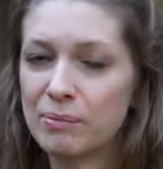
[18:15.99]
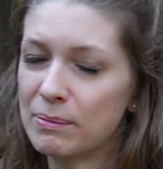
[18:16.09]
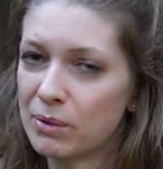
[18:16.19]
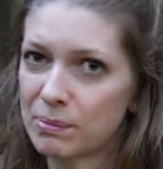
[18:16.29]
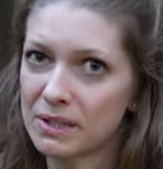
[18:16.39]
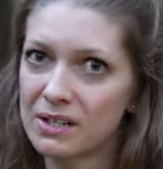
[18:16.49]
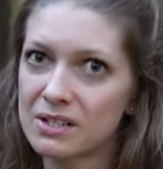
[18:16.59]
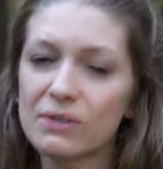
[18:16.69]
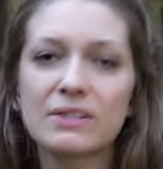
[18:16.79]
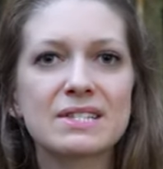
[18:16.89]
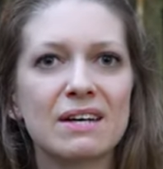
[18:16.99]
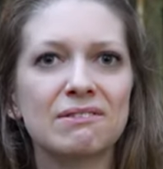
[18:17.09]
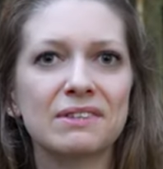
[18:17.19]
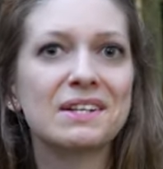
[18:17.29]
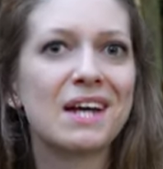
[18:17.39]
Be prepared, or
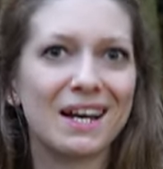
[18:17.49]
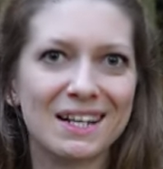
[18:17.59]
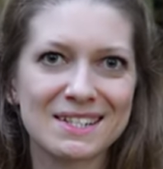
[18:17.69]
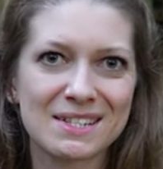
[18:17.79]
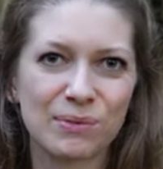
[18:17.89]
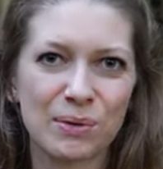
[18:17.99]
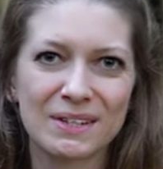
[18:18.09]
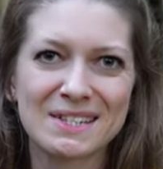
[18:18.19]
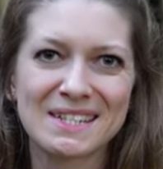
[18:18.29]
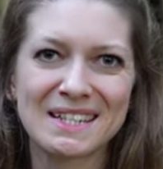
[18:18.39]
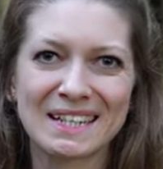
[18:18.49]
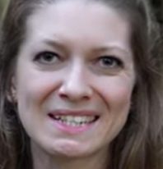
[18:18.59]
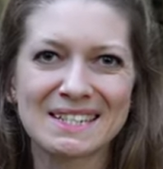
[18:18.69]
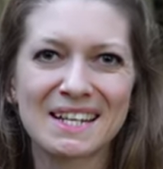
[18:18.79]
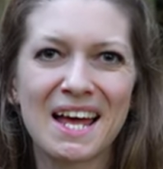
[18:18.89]
something else. We will see
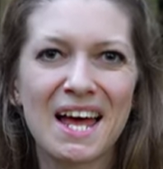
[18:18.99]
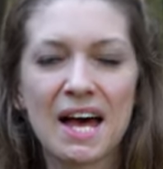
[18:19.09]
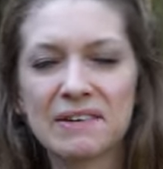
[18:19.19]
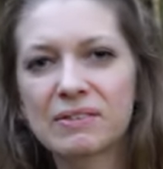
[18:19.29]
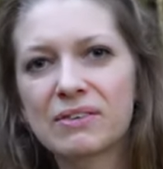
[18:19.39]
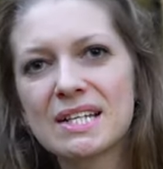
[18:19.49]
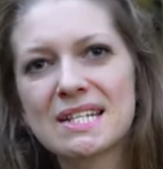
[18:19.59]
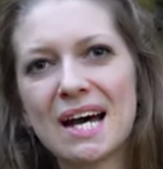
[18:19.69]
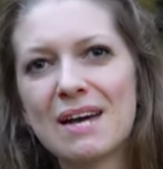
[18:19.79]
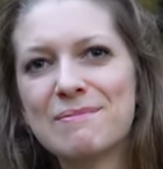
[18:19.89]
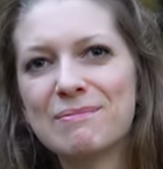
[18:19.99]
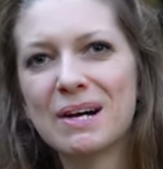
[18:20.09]
us. Have a great time.